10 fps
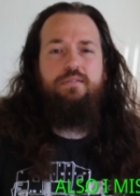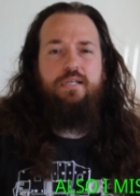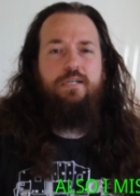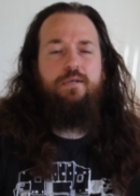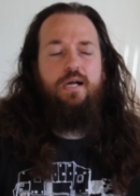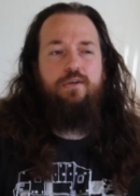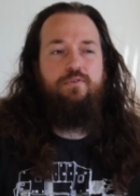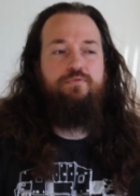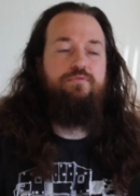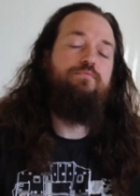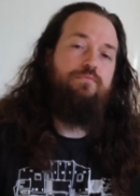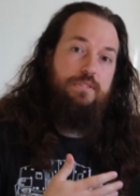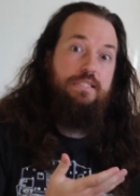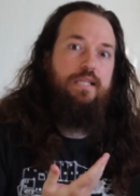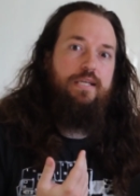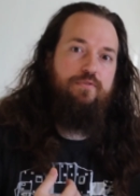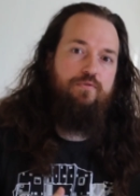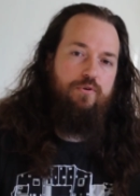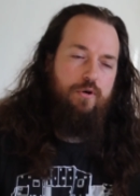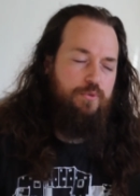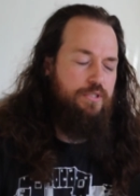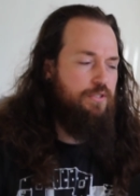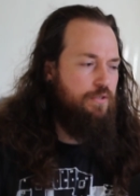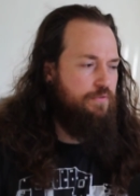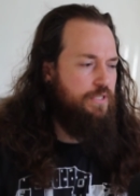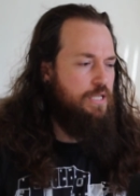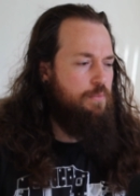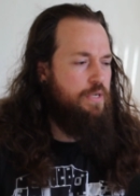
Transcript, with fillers: Uh, out of a select few options obviously,